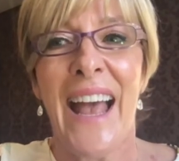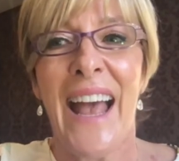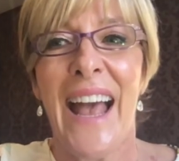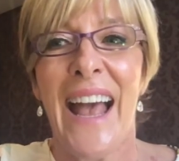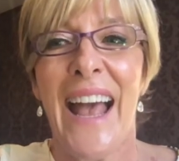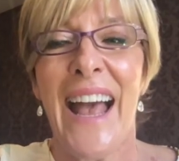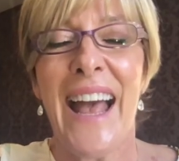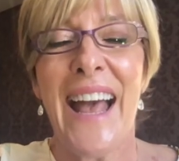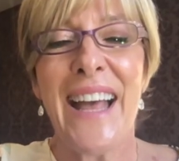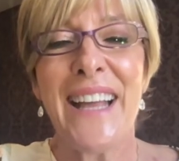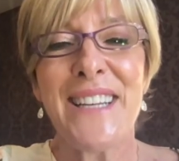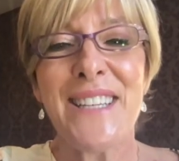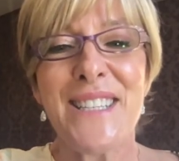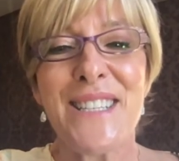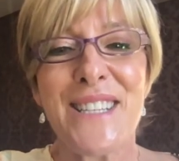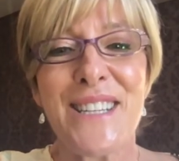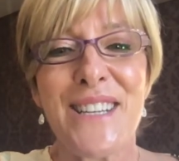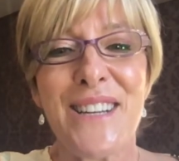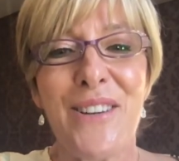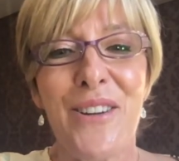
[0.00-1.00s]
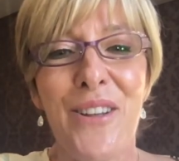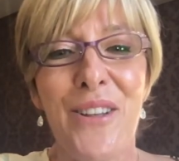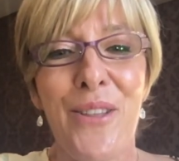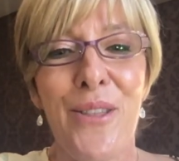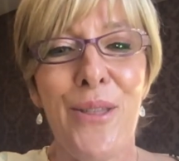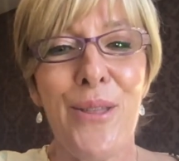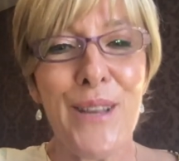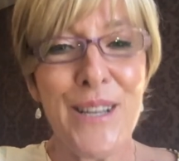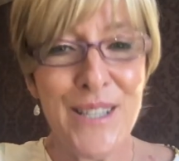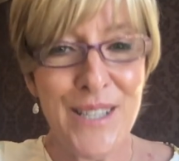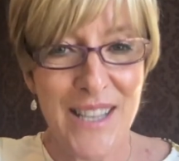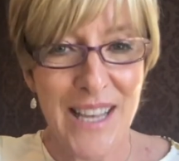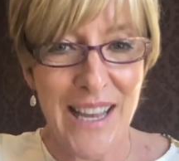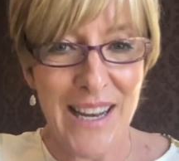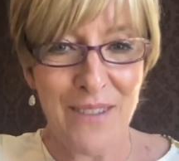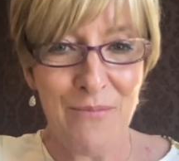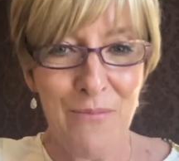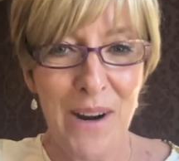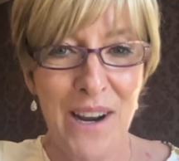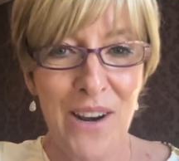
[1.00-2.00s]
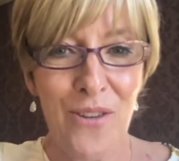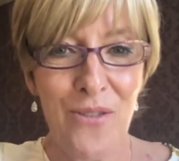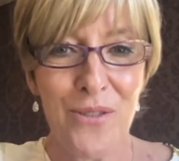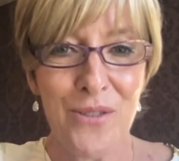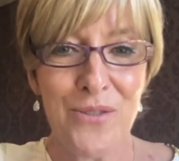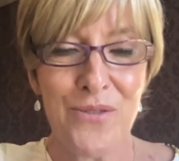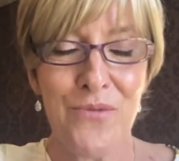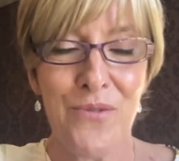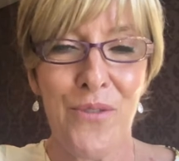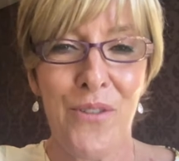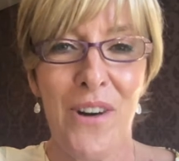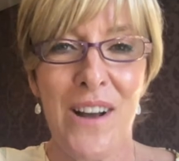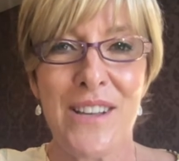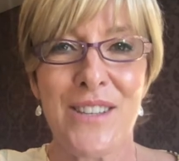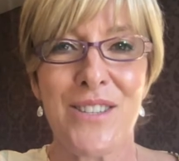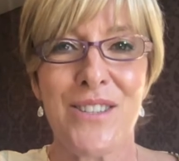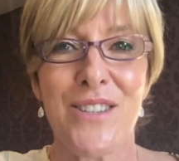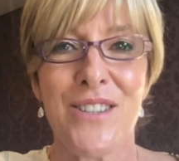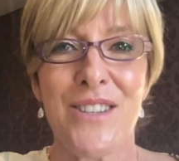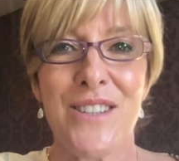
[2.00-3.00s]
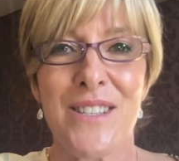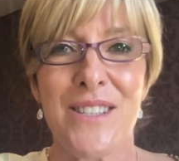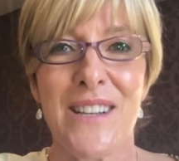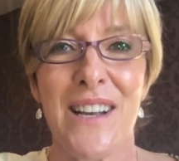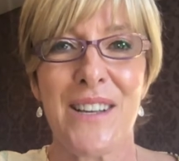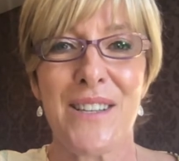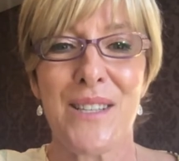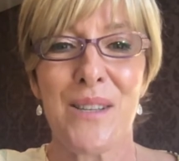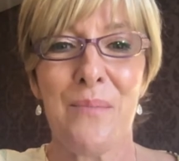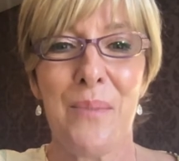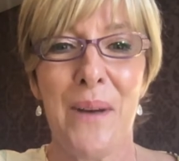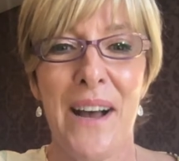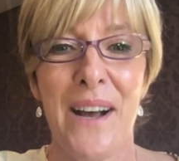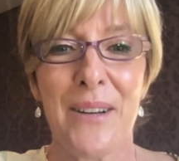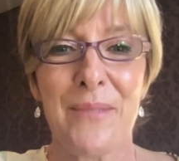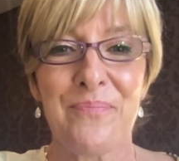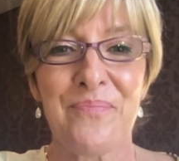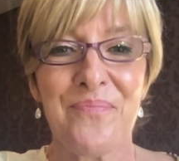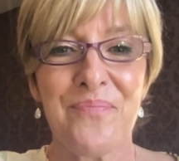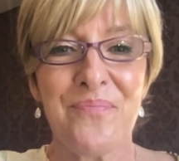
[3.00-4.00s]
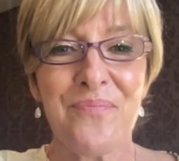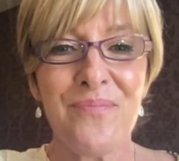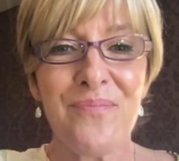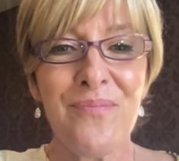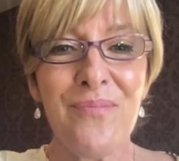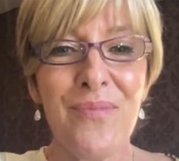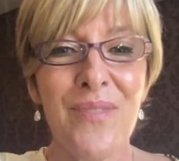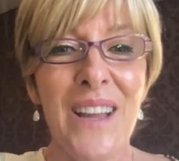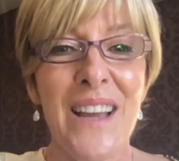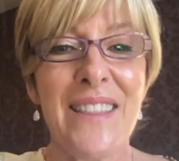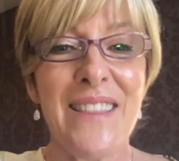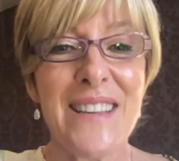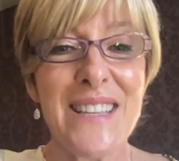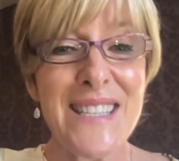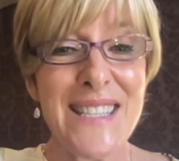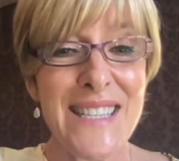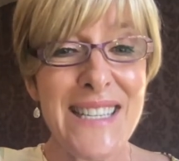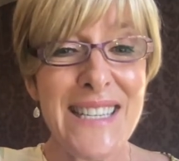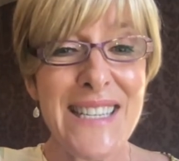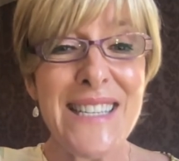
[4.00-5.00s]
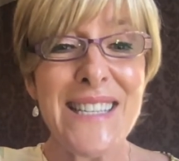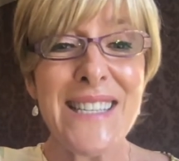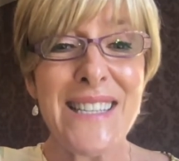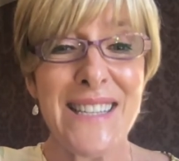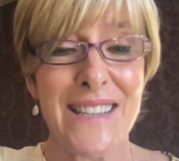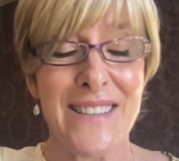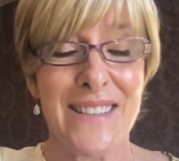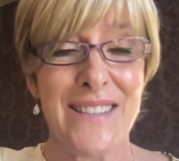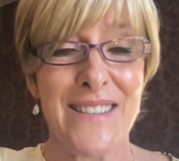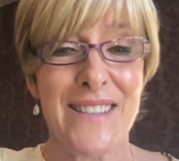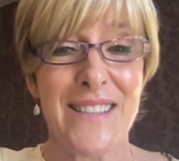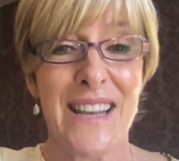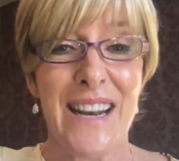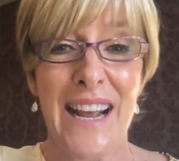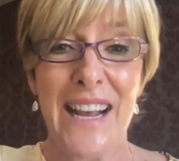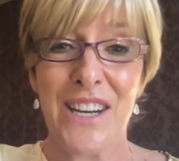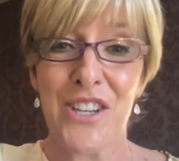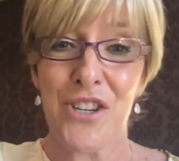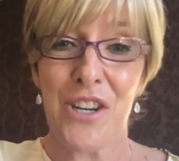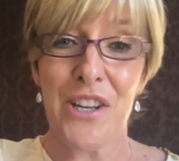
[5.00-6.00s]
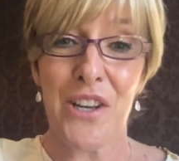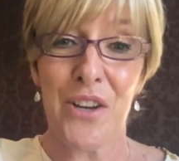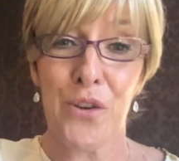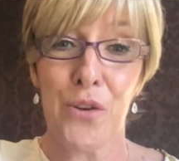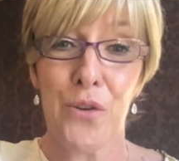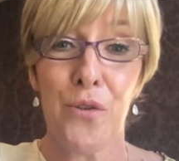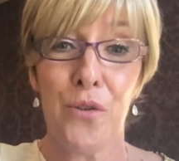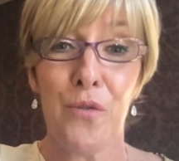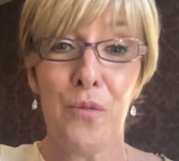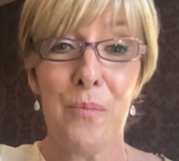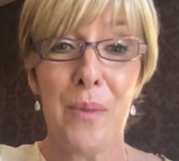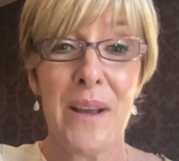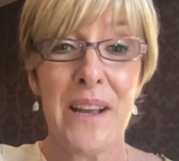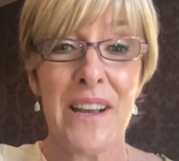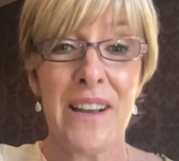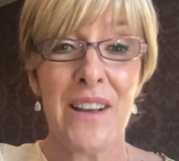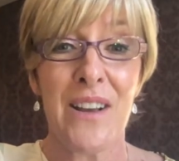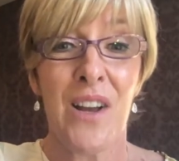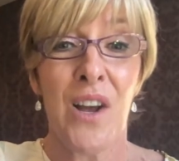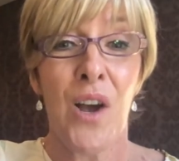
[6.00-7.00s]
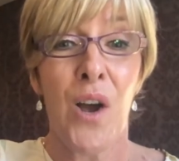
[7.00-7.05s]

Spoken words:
And this then went on for us to discuss about the seasons that actually occur, being